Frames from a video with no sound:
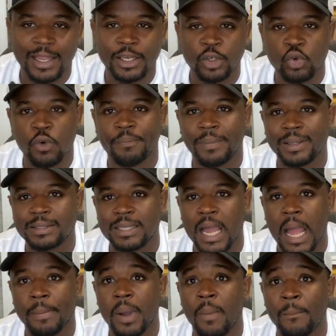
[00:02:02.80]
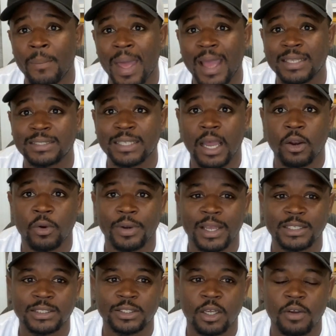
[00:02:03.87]
I can do with my time, I'm maxed out on
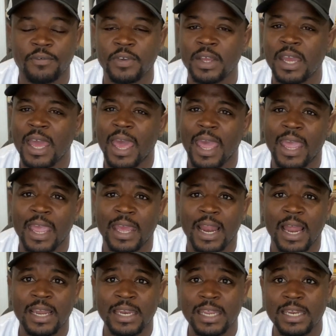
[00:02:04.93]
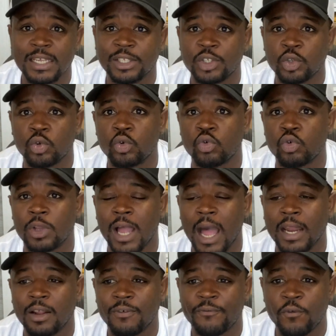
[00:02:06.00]
that stuff. And I needed to
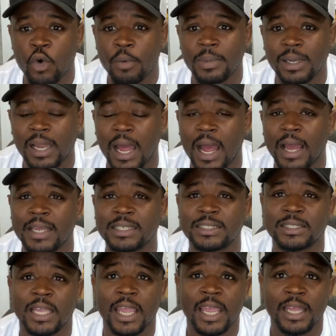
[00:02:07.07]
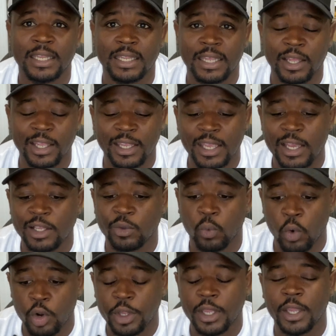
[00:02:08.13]
kind of formalize and get
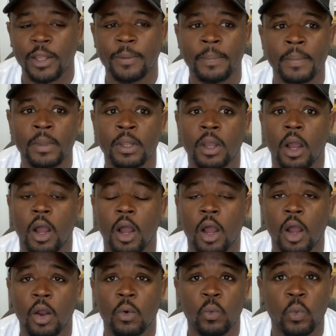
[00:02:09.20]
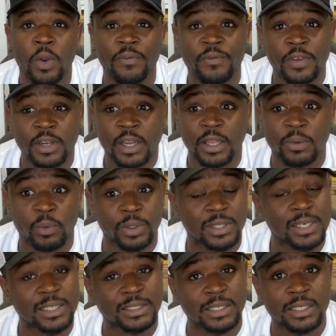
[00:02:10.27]
working uh, with, an,
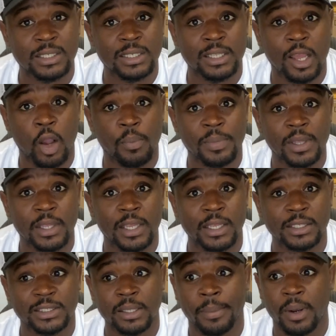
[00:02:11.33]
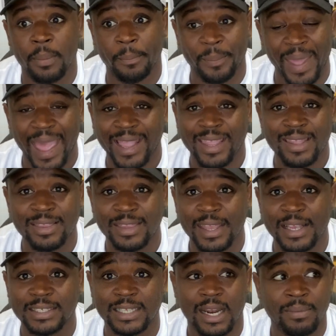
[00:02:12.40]
with an assistant to help me get some of the back end
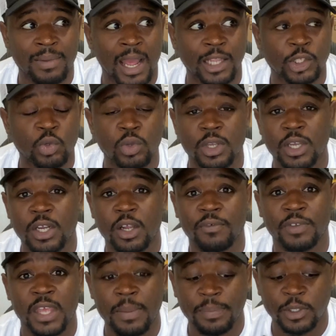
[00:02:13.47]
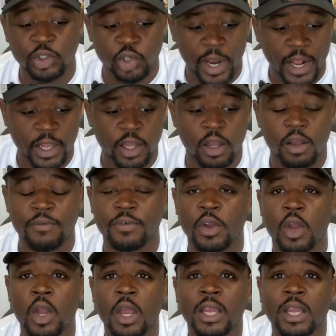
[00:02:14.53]
things that I'm not too good of keeping track of,